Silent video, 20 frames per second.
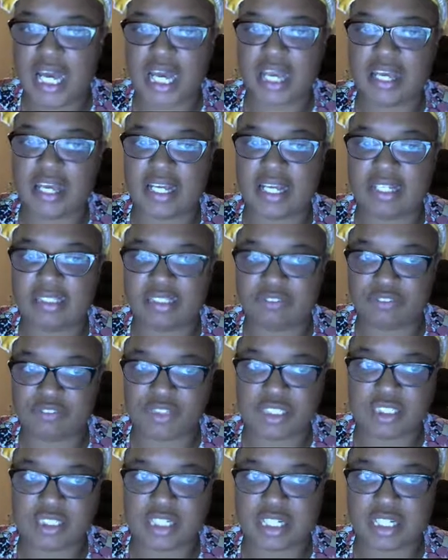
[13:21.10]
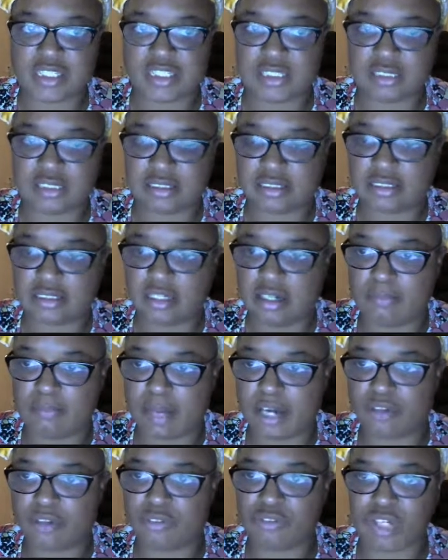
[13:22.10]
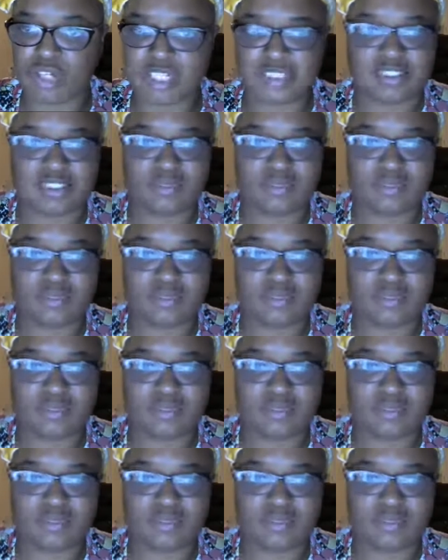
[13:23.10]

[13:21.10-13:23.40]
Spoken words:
and different discussions about race,